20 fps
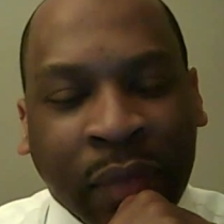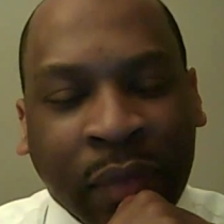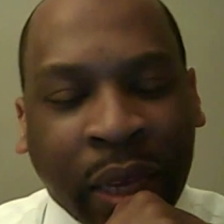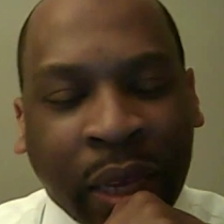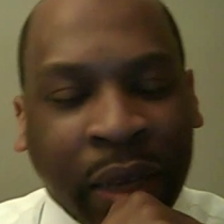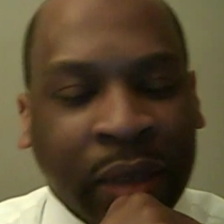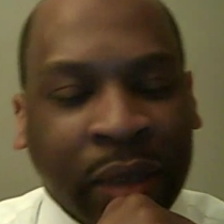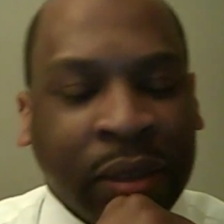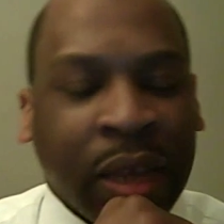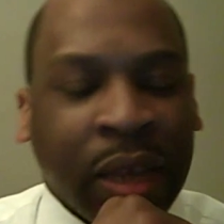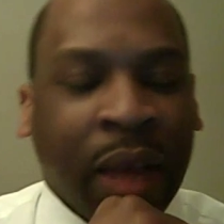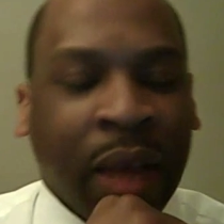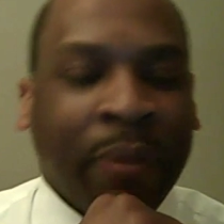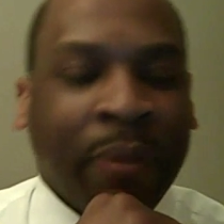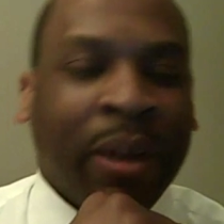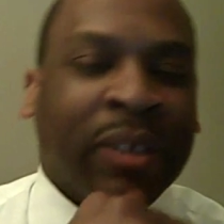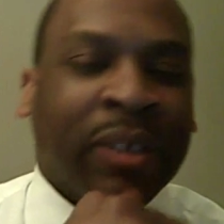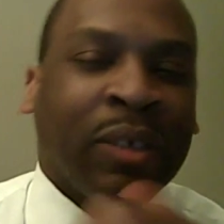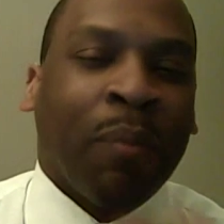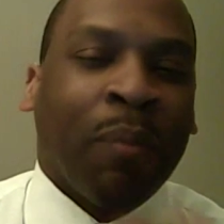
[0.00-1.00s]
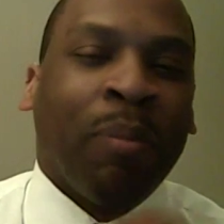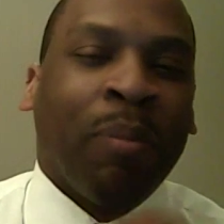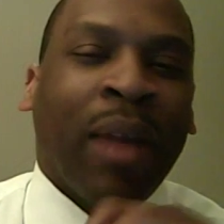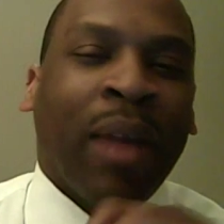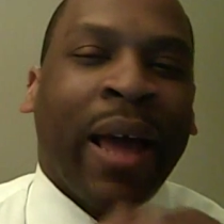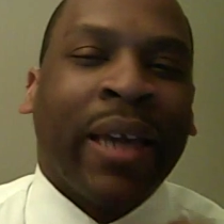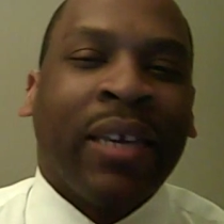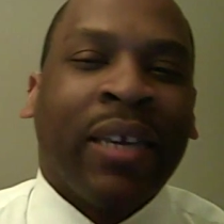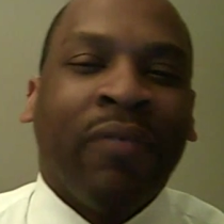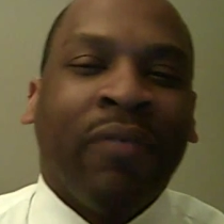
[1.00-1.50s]
Anytime there's a
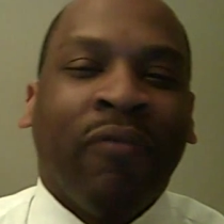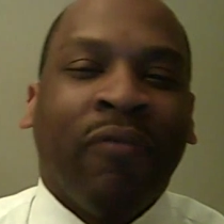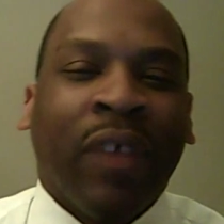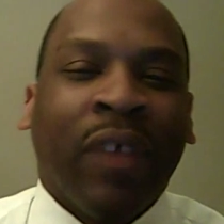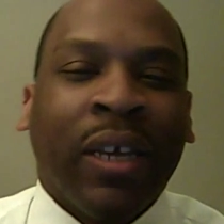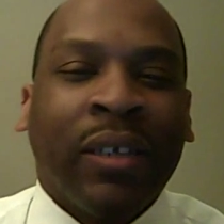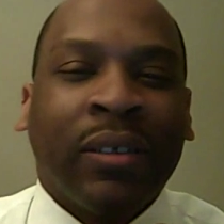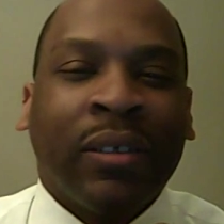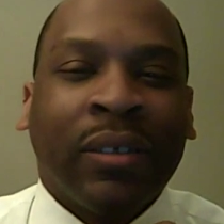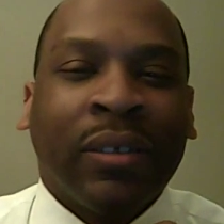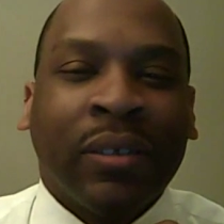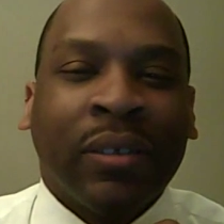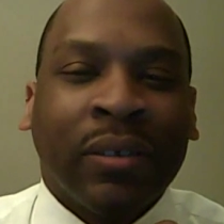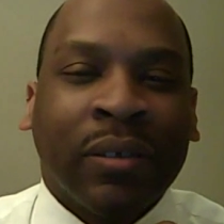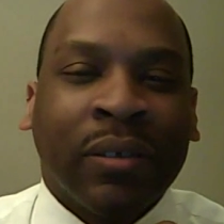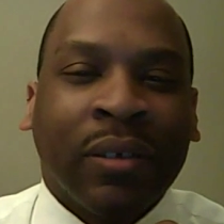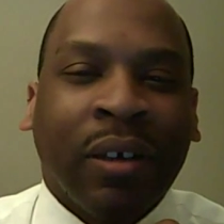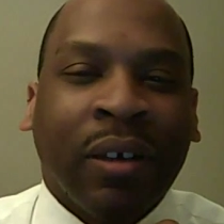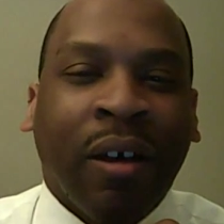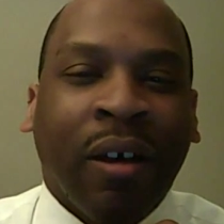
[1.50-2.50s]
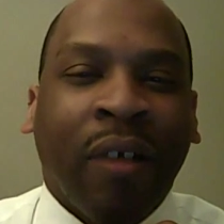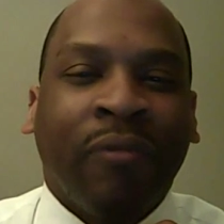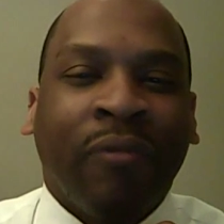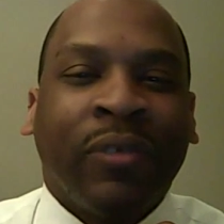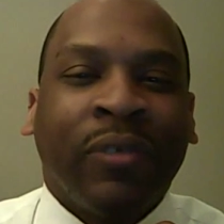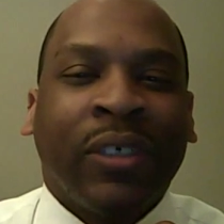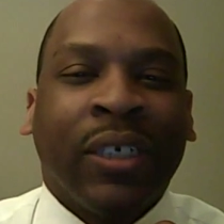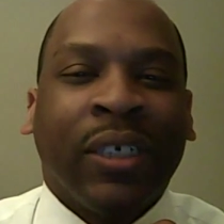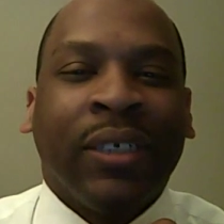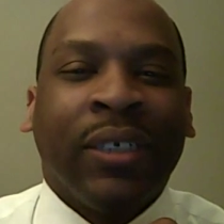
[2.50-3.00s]
black event
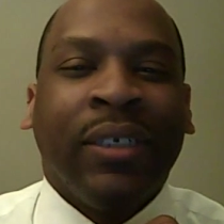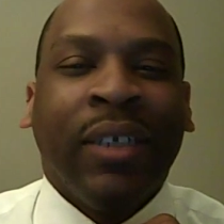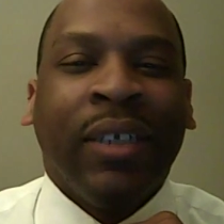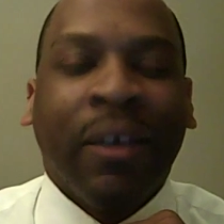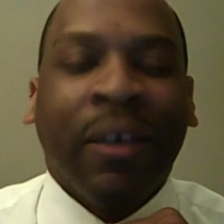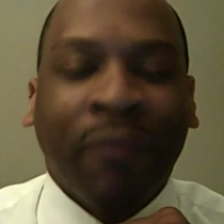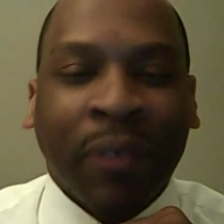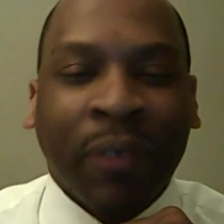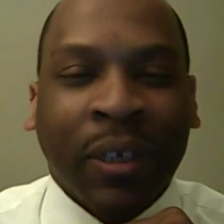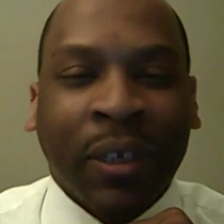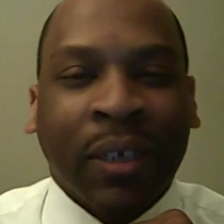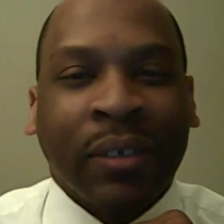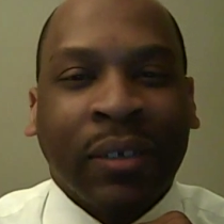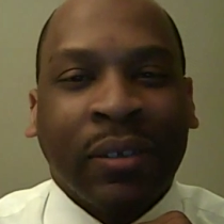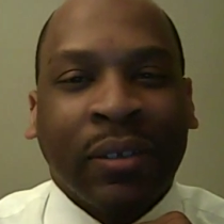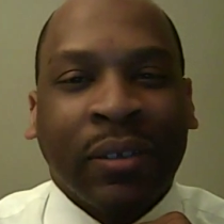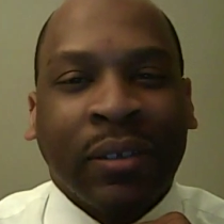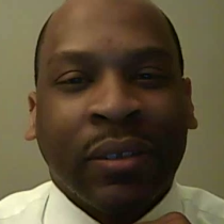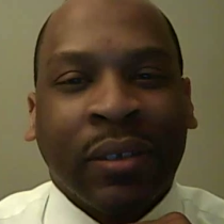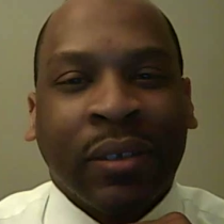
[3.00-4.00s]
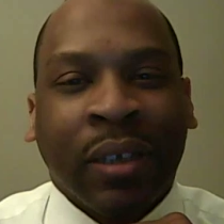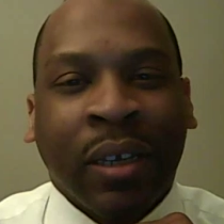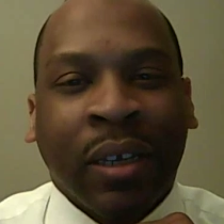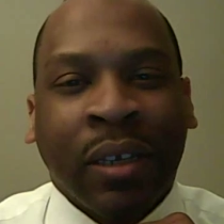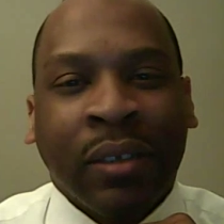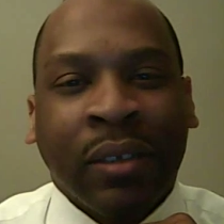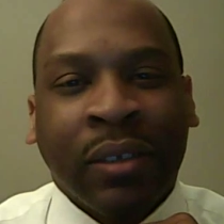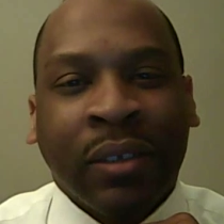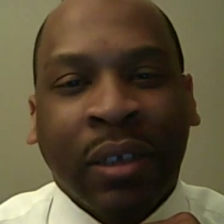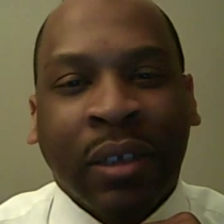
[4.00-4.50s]
of significance
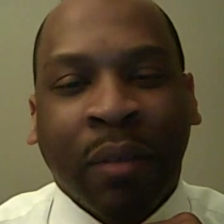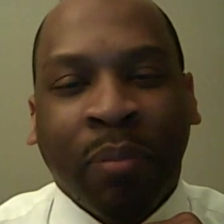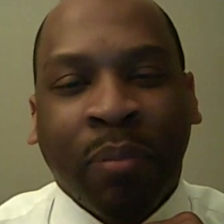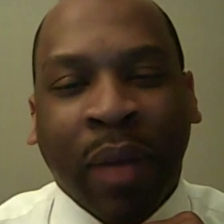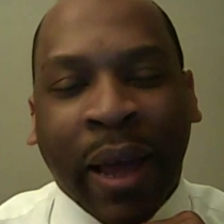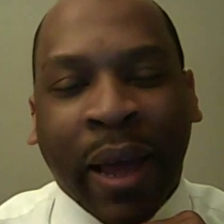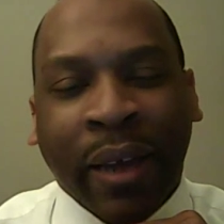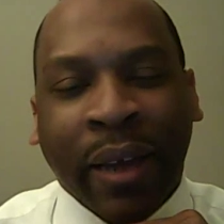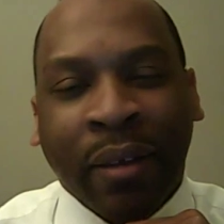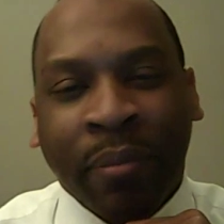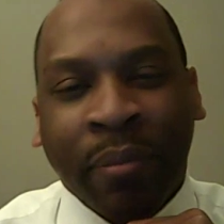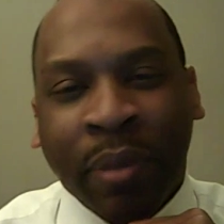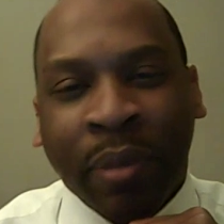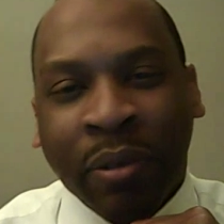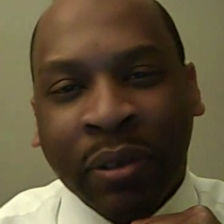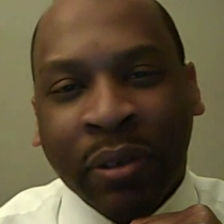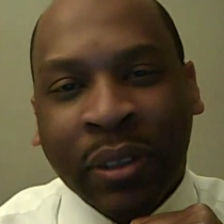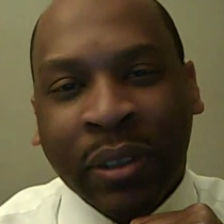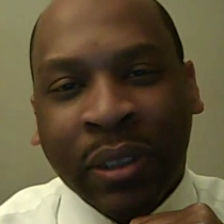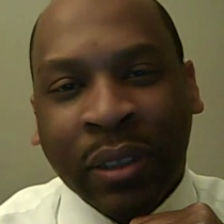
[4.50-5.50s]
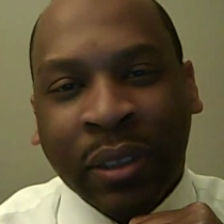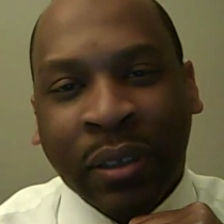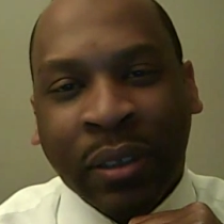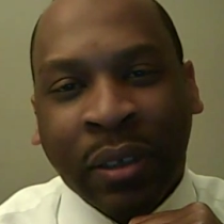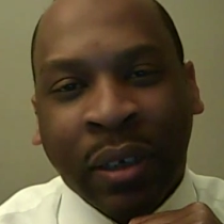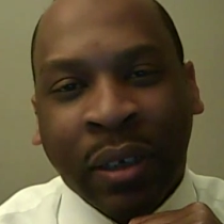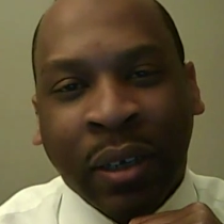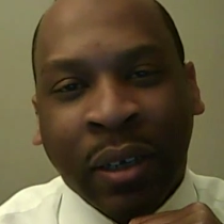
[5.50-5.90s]
to the black community,